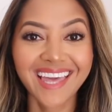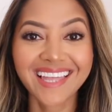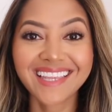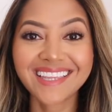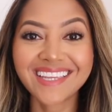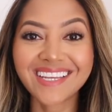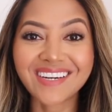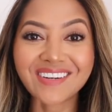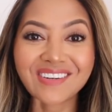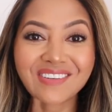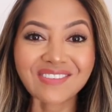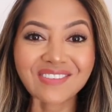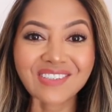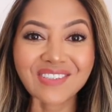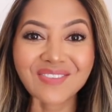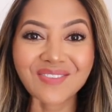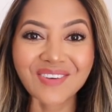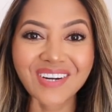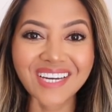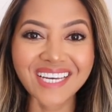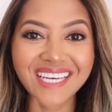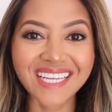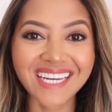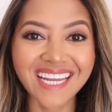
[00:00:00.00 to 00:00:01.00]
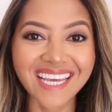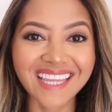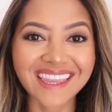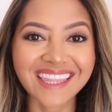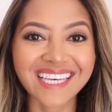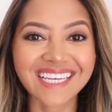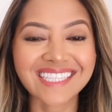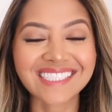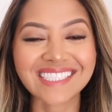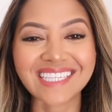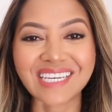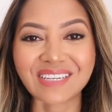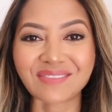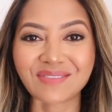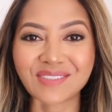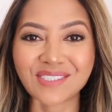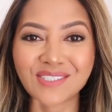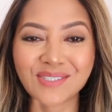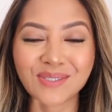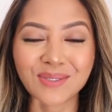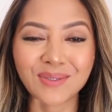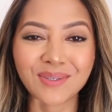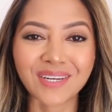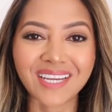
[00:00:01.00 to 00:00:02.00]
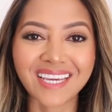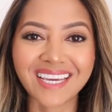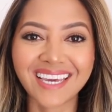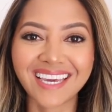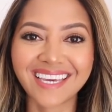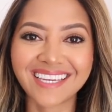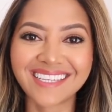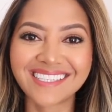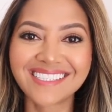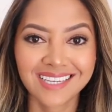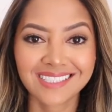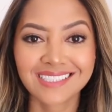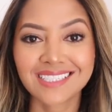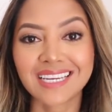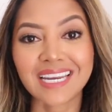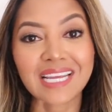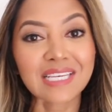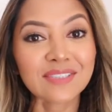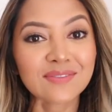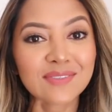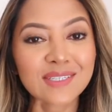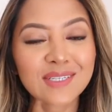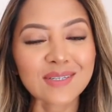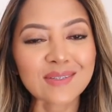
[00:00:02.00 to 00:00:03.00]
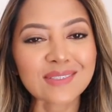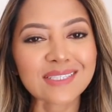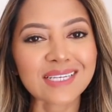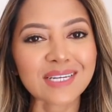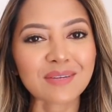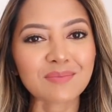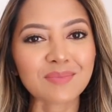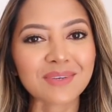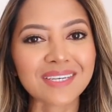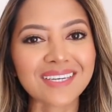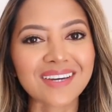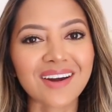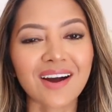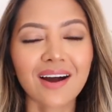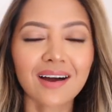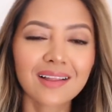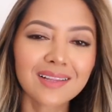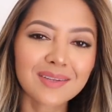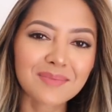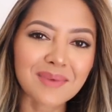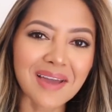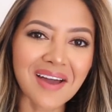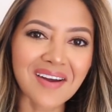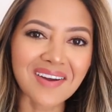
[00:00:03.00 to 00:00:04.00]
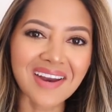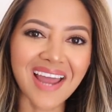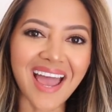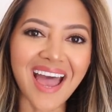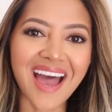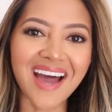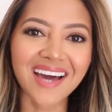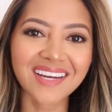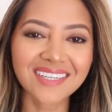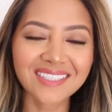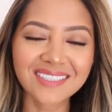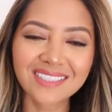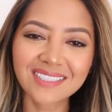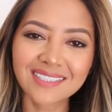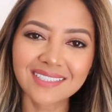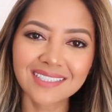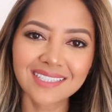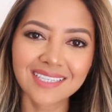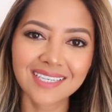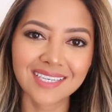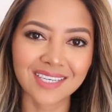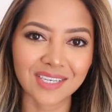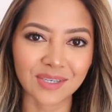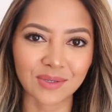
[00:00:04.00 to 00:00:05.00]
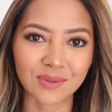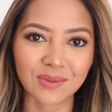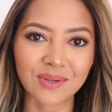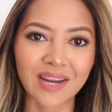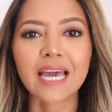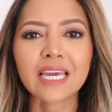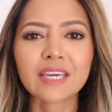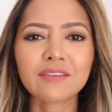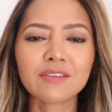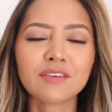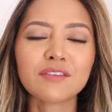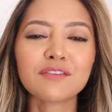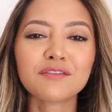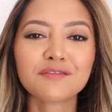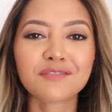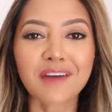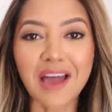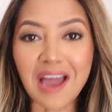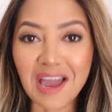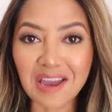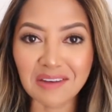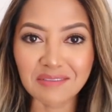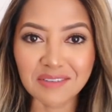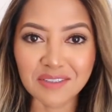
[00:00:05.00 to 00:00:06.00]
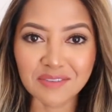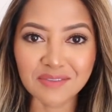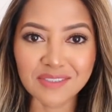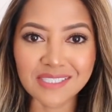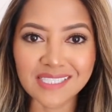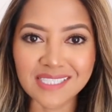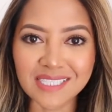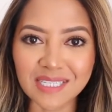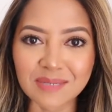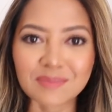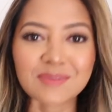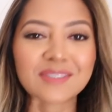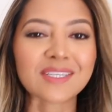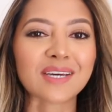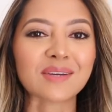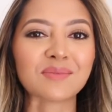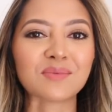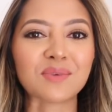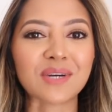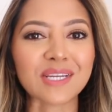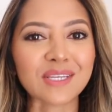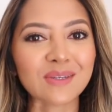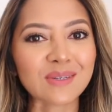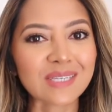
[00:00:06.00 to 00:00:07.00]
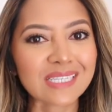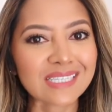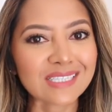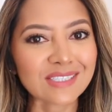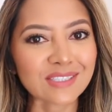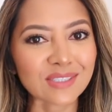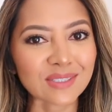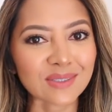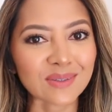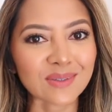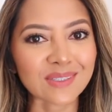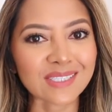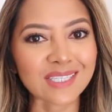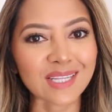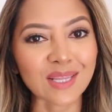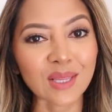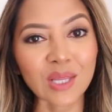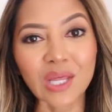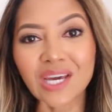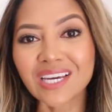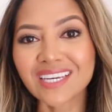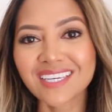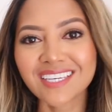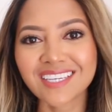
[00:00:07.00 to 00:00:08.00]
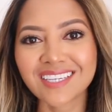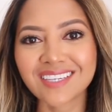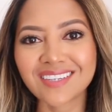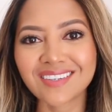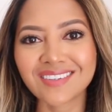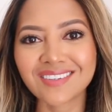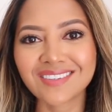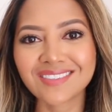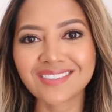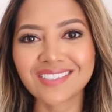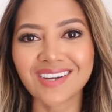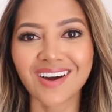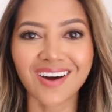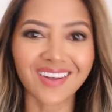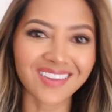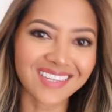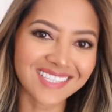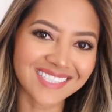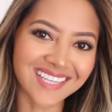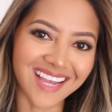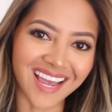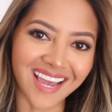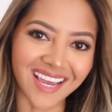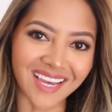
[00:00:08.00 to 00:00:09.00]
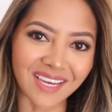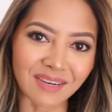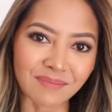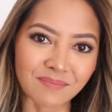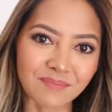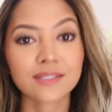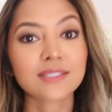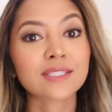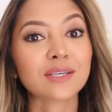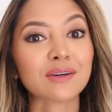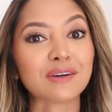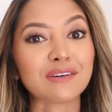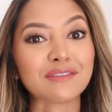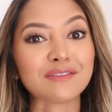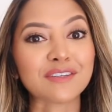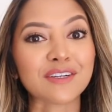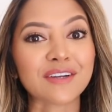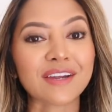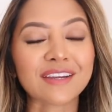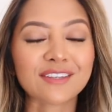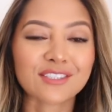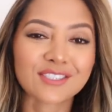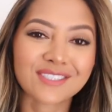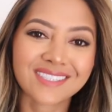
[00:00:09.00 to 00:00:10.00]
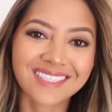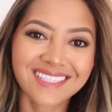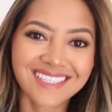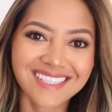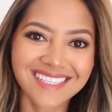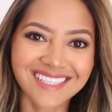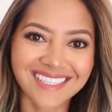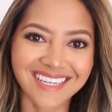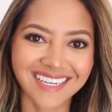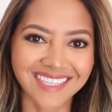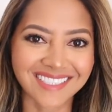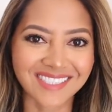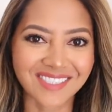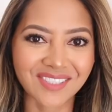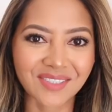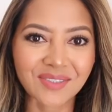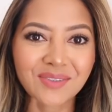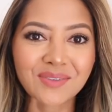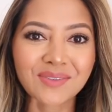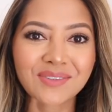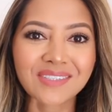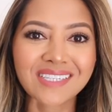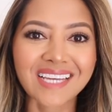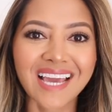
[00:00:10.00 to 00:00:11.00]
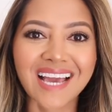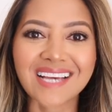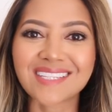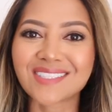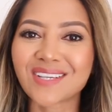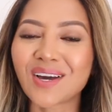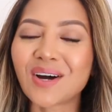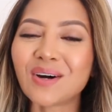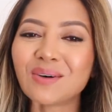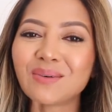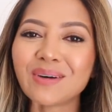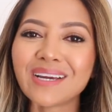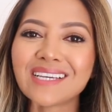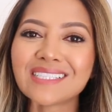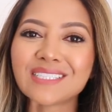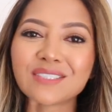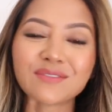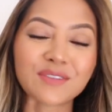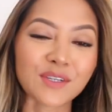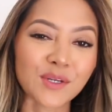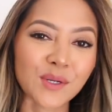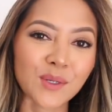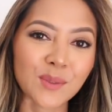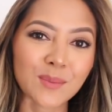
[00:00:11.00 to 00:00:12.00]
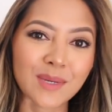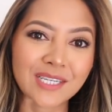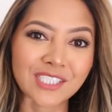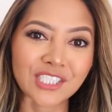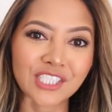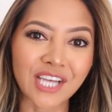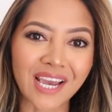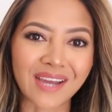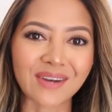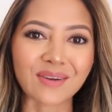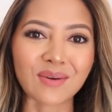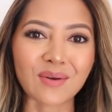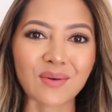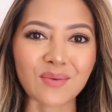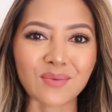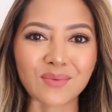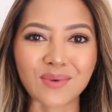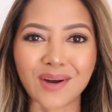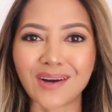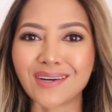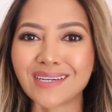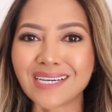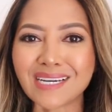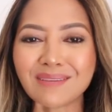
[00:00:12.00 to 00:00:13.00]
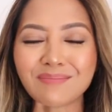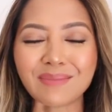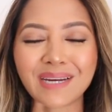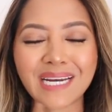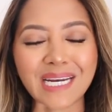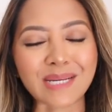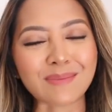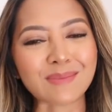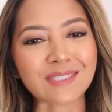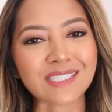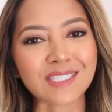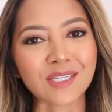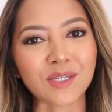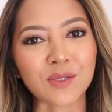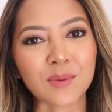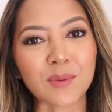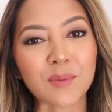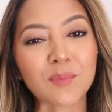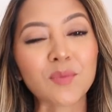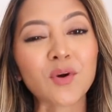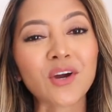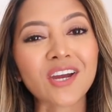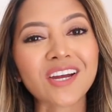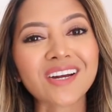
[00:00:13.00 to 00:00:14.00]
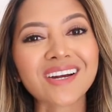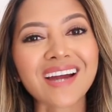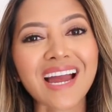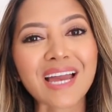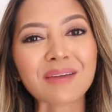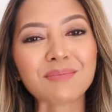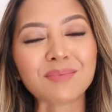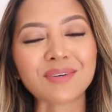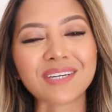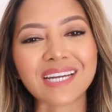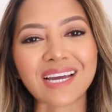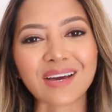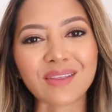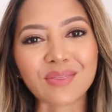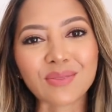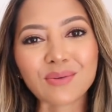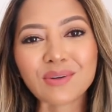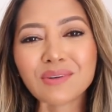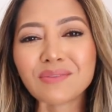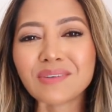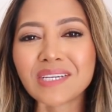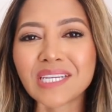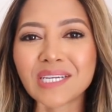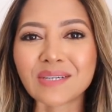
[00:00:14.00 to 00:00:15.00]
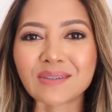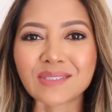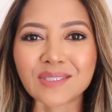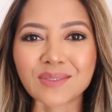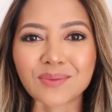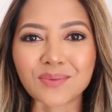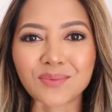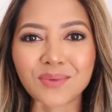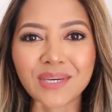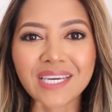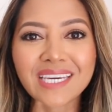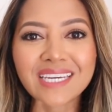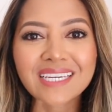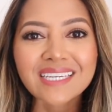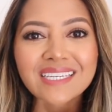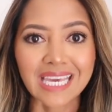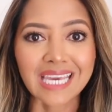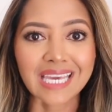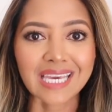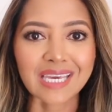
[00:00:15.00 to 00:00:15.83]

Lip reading: Hello everyone, and thanks again for tuning in. Today's video is gonna be all about how to look cute. I give you 5 different tips on what you can do to look cute all the time. So if you're interested, stay tuned. As always, if you're new to my channel, welcome. My name is Naomi Boyer. I put out 3 videos a week.